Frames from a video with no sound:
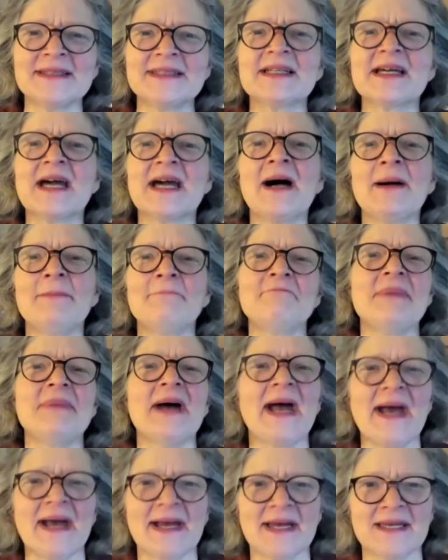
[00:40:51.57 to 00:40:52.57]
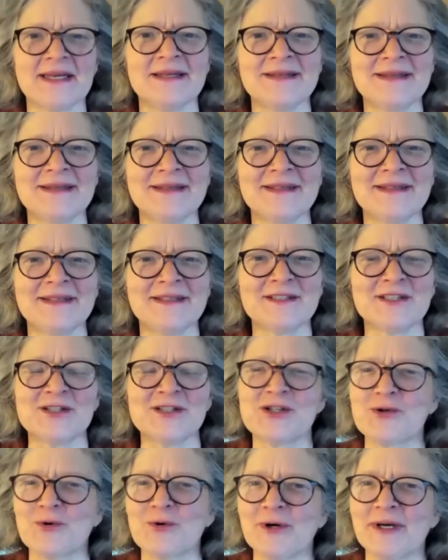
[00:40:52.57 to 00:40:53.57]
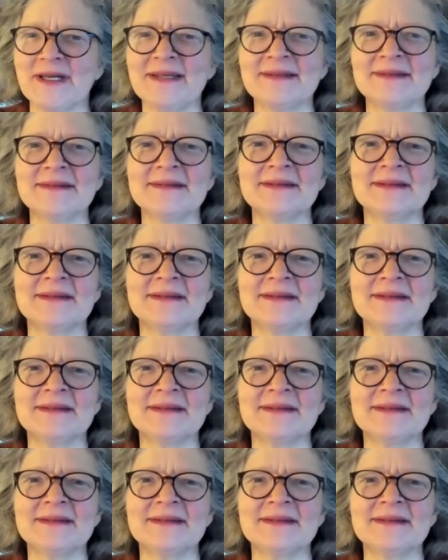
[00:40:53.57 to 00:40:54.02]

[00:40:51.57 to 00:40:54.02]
to come back to joy